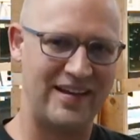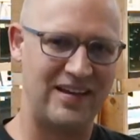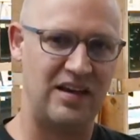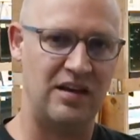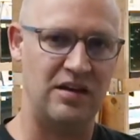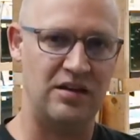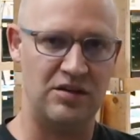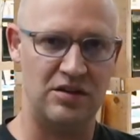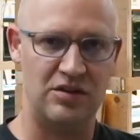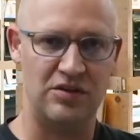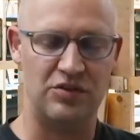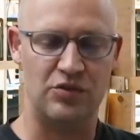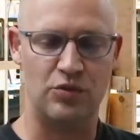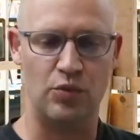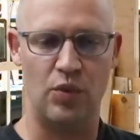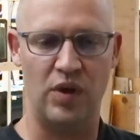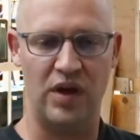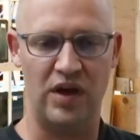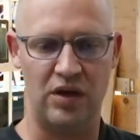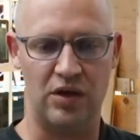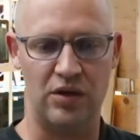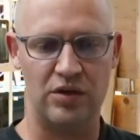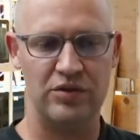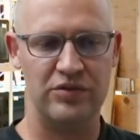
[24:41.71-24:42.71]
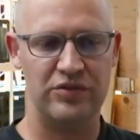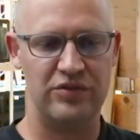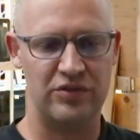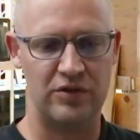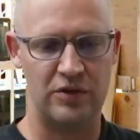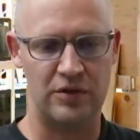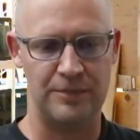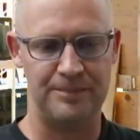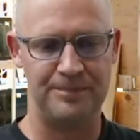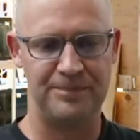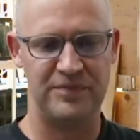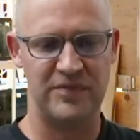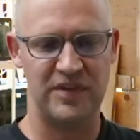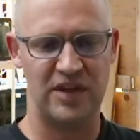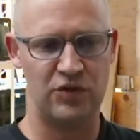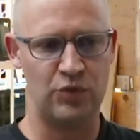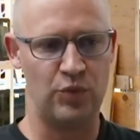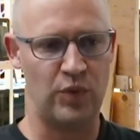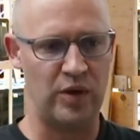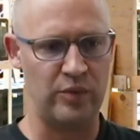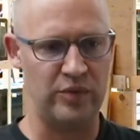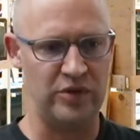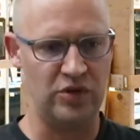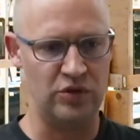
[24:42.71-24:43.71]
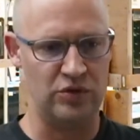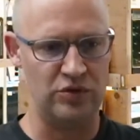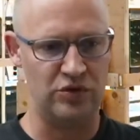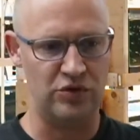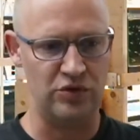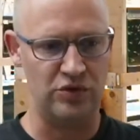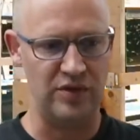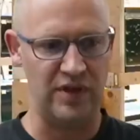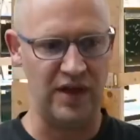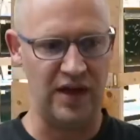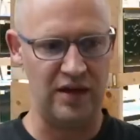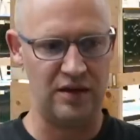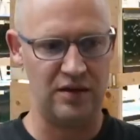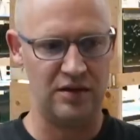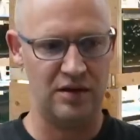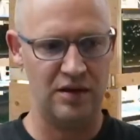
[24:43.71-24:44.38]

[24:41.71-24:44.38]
end as well. So that's why we don't do that.